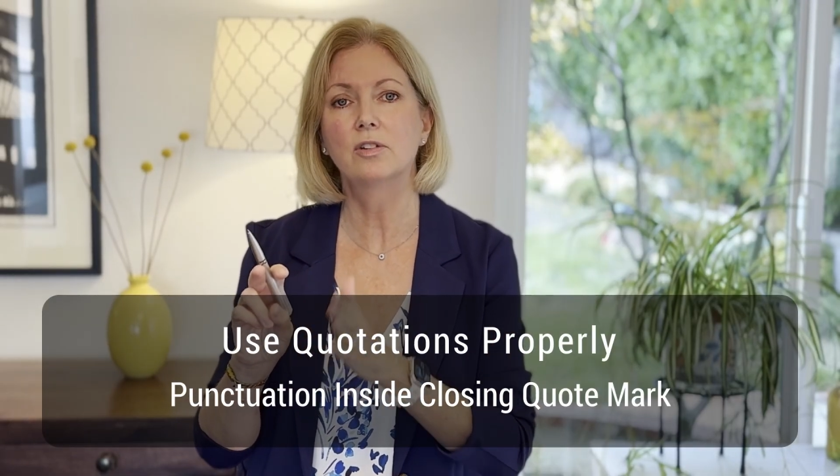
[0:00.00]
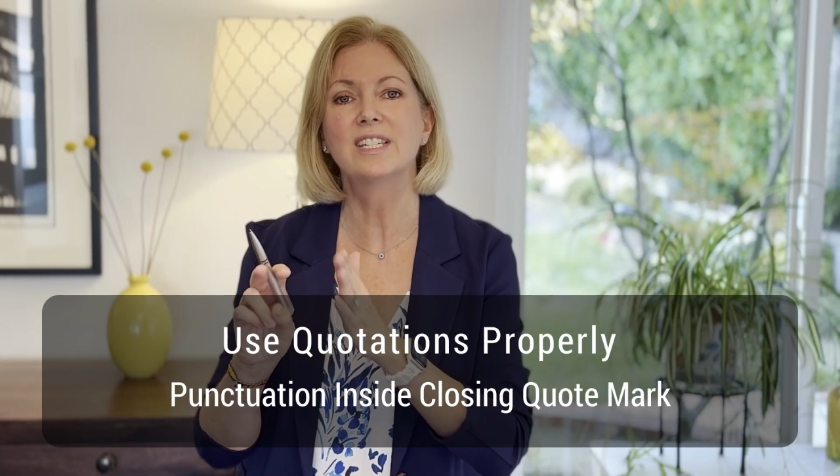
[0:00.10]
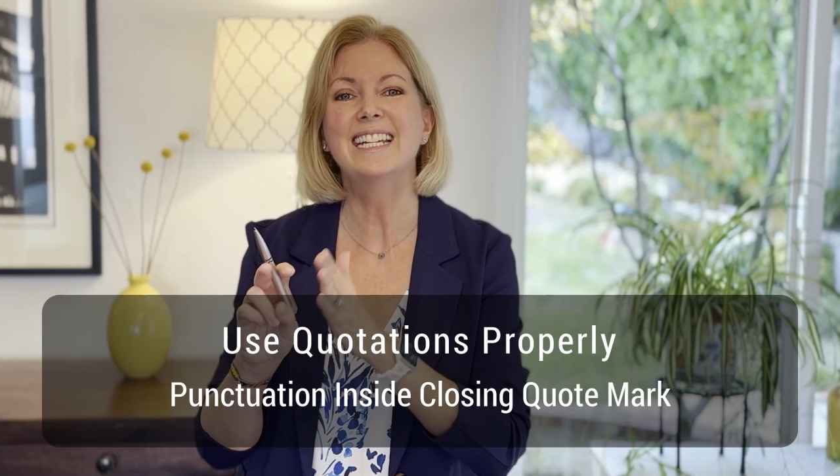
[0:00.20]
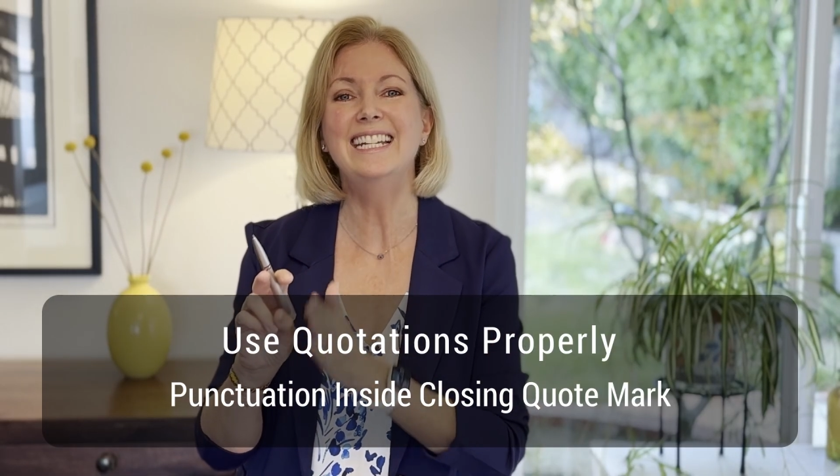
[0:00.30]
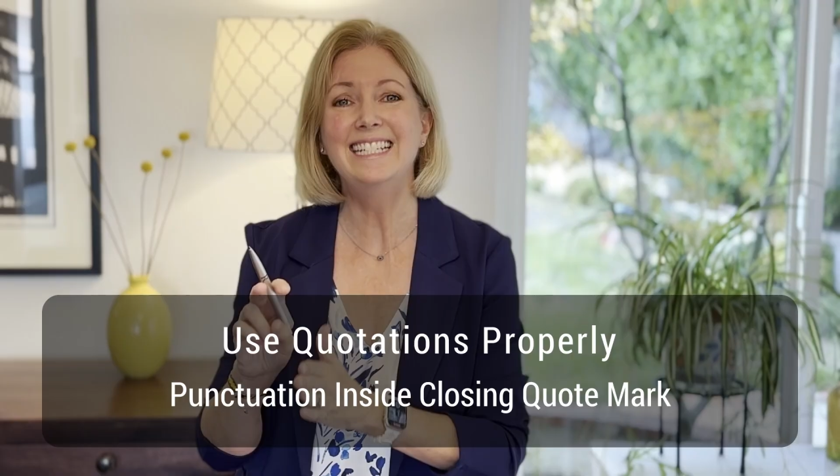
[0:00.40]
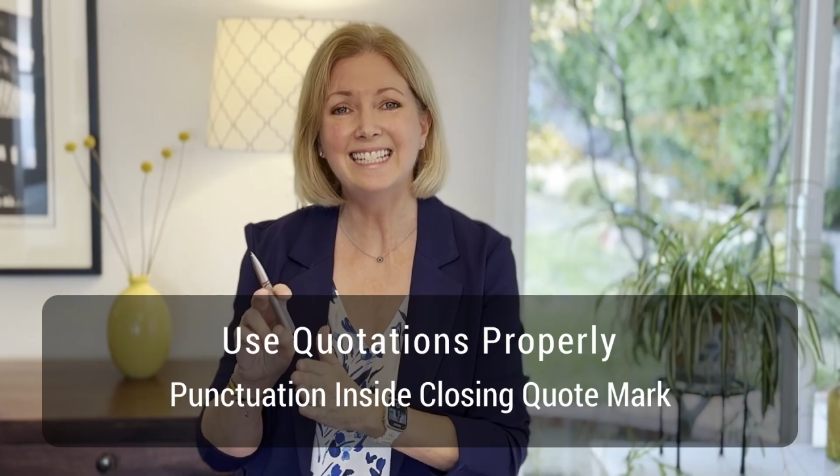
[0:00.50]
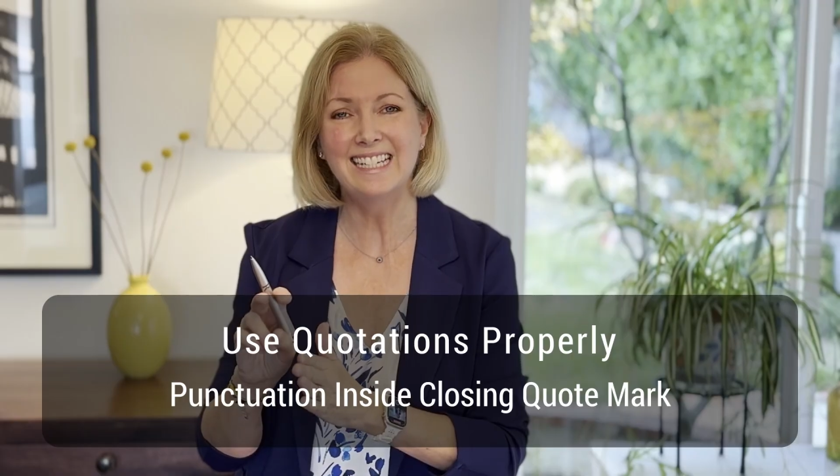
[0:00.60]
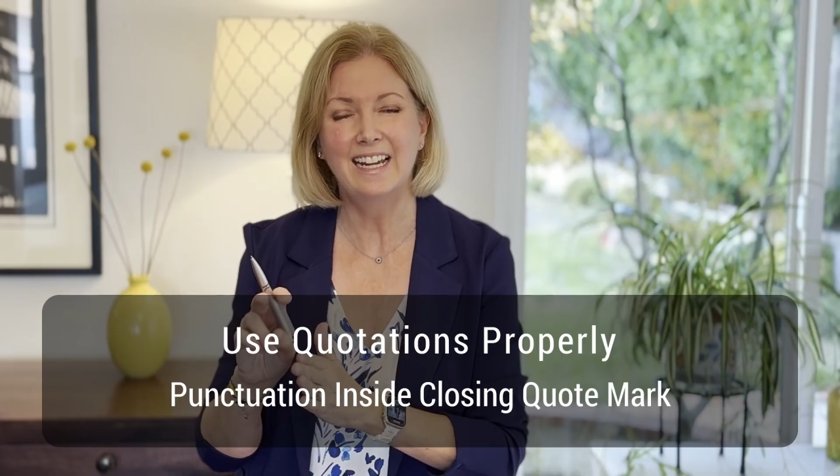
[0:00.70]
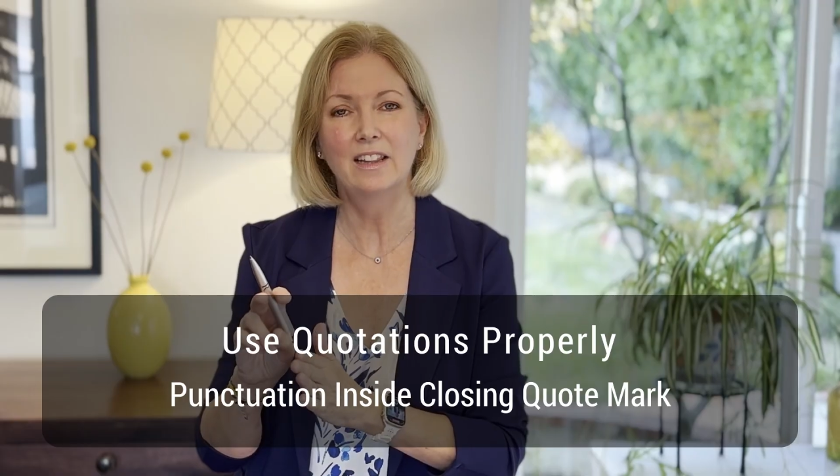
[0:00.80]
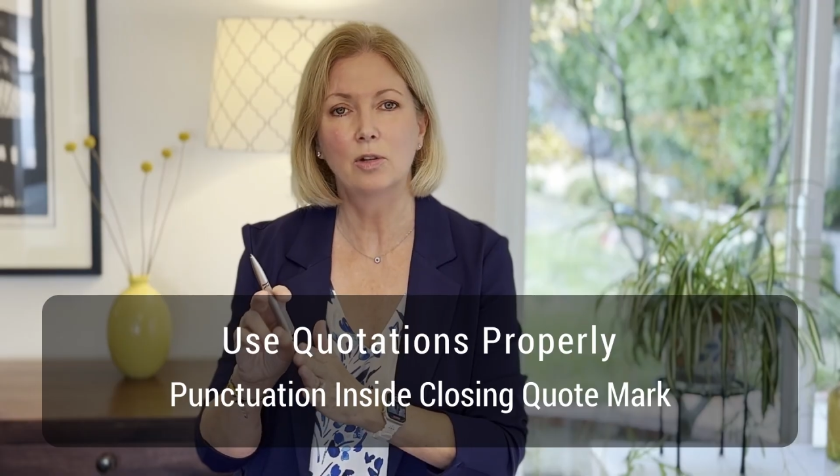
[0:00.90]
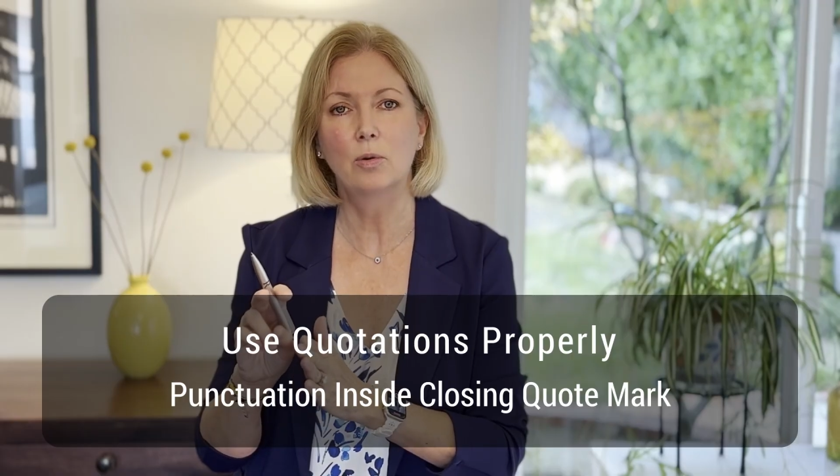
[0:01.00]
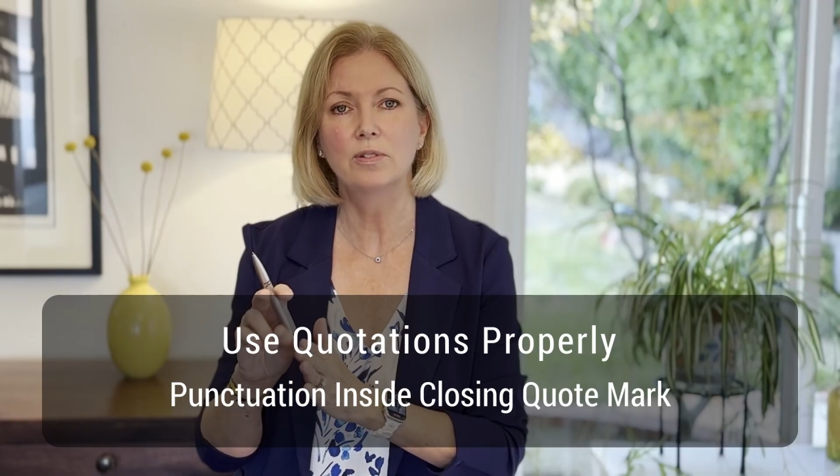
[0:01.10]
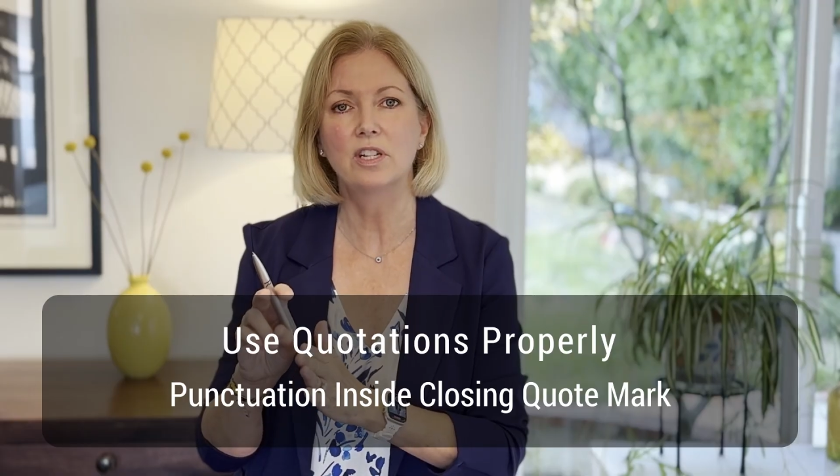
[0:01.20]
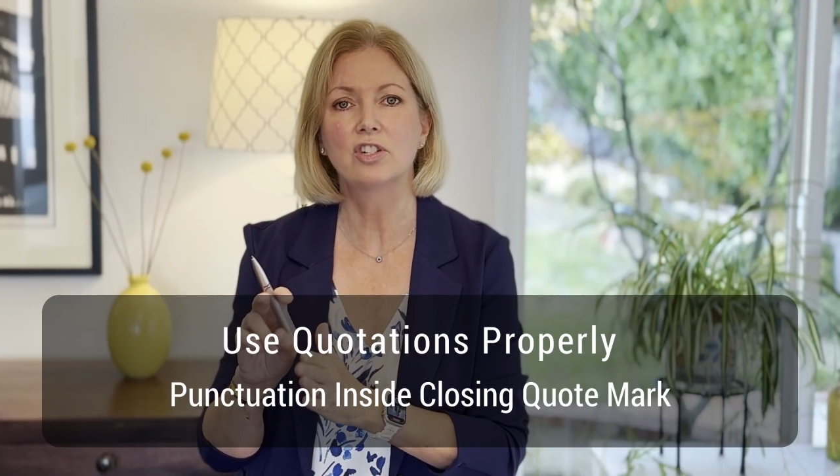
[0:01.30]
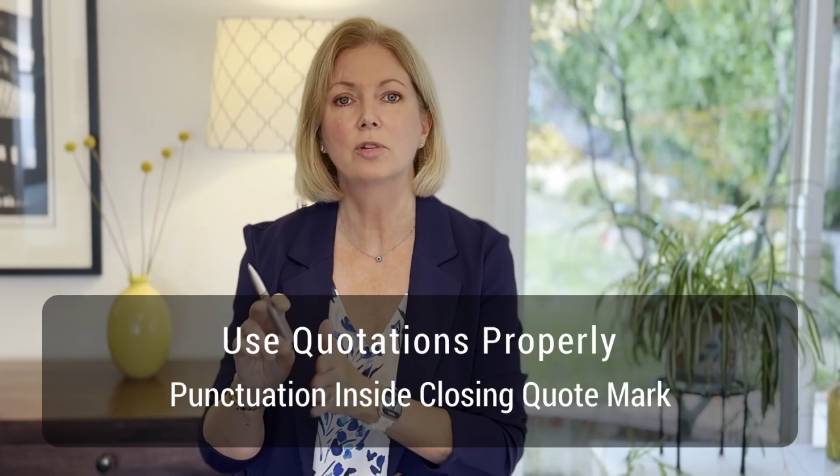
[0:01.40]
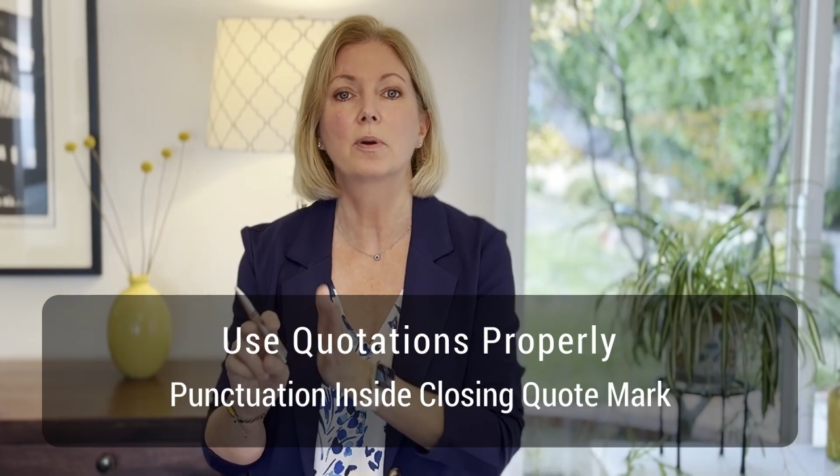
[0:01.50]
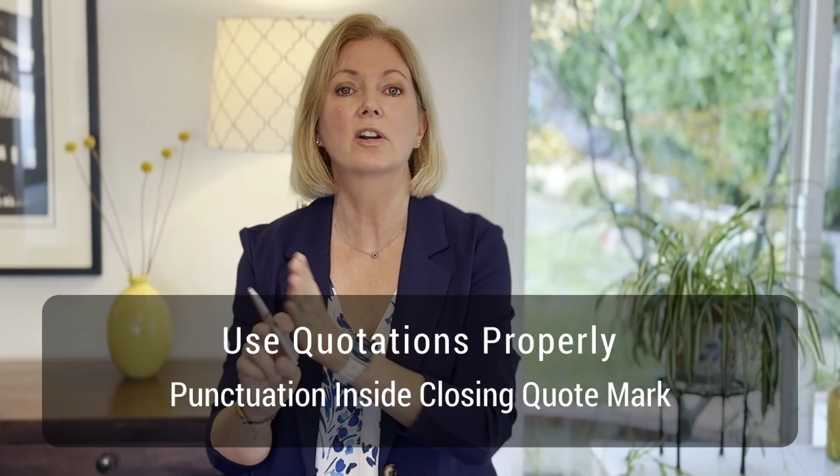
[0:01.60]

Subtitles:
goes inside the quotation